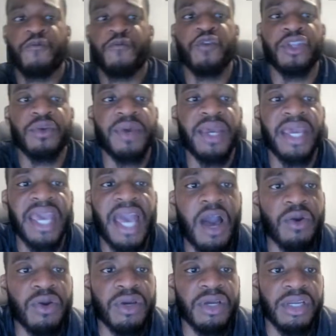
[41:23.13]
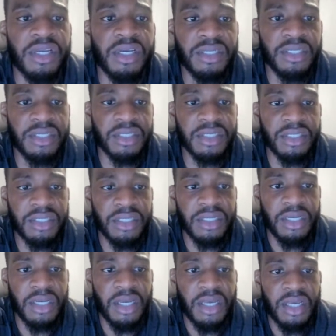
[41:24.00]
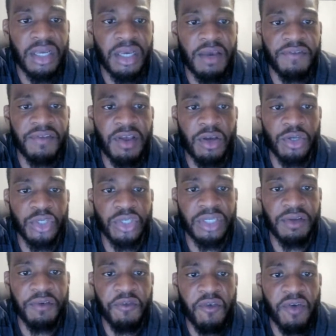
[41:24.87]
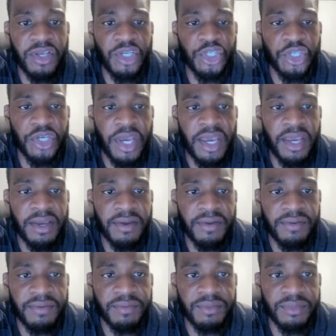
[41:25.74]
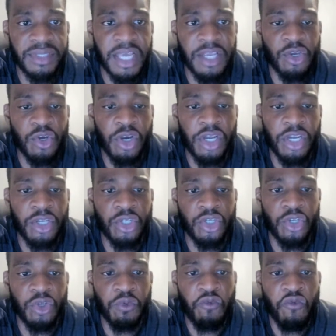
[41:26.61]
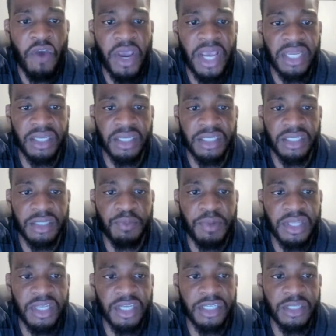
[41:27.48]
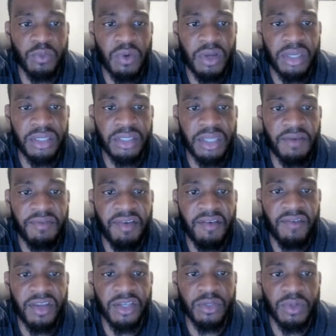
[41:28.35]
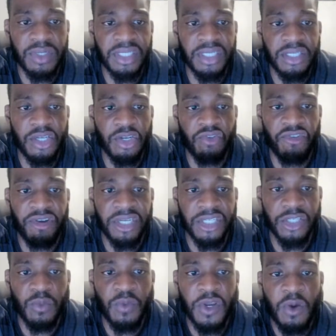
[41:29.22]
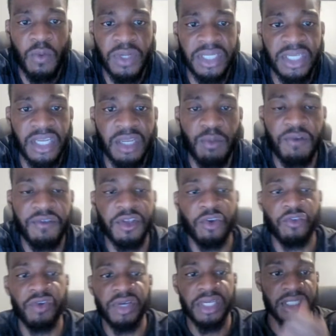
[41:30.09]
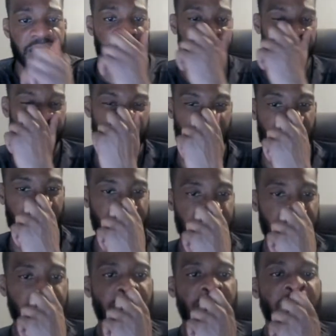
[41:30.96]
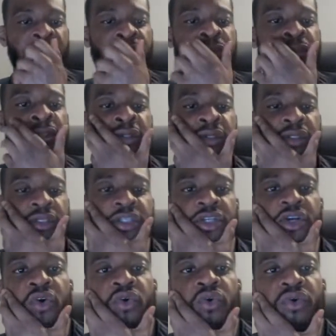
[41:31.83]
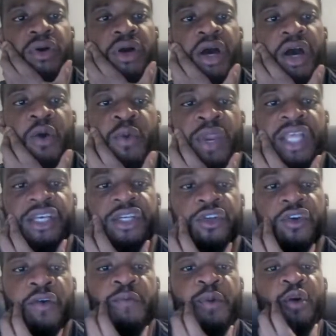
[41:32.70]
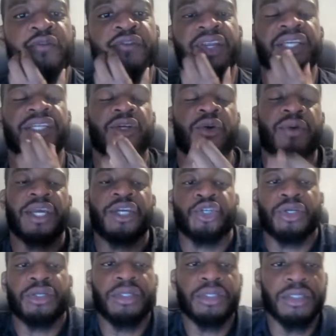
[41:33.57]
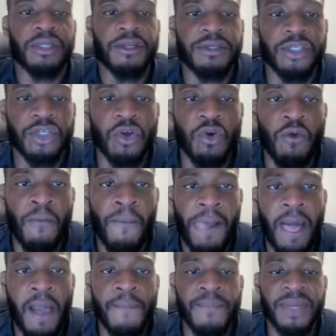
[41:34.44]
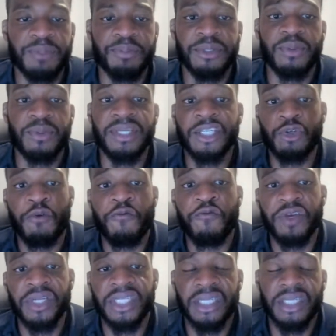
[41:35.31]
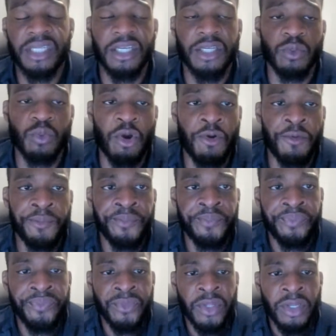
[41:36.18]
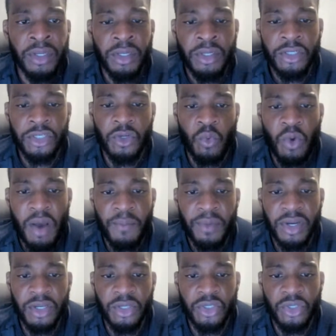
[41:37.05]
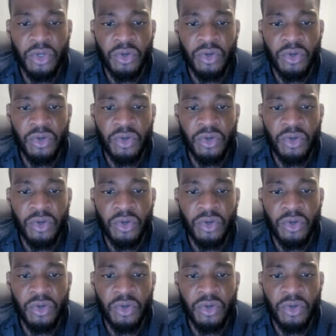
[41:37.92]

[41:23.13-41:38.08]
If you're doing calculus, if they ask you to differentiate, then you're going to do radians. But this one, they've given it to us in degrees. So we know we're dealing with degrees. Yeah. So we need to solve both of these equations. So it's between 0 and 360 as well. So what I'm going to